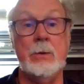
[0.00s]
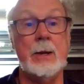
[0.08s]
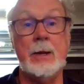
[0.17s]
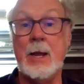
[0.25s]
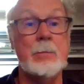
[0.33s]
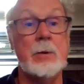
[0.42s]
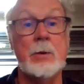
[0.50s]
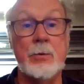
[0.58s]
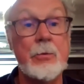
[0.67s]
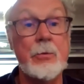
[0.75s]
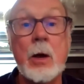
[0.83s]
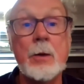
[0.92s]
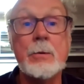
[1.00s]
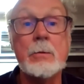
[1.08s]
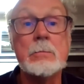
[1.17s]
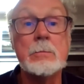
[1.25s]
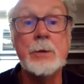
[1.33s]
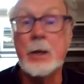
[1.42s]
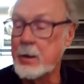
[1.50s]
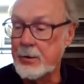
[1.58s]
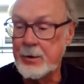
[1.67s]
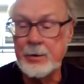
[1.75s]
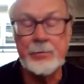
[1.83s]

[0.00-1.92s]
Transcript: that came to the front. None of the